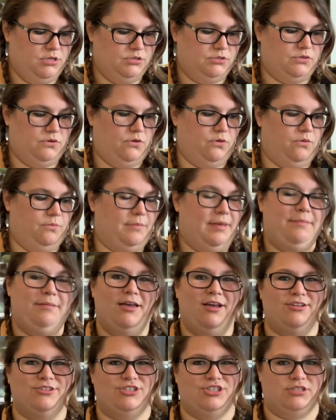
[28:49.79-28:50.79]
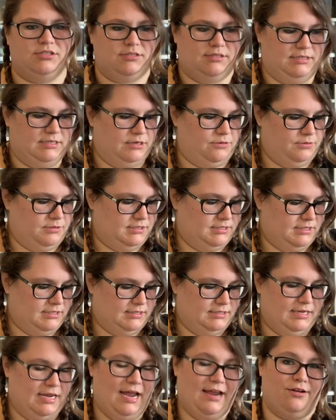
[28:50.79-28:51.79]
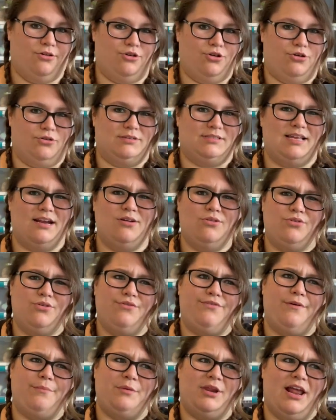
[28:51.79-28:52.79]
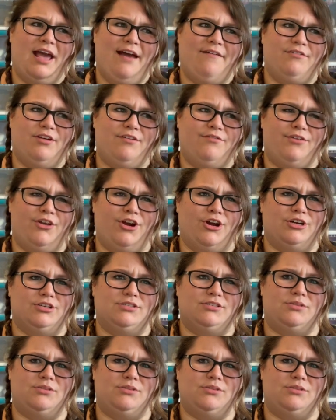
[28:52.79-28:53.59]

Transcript: So maybe I'll just stick with 60. I don't know, because I don't know if I'm going to have enough yarn.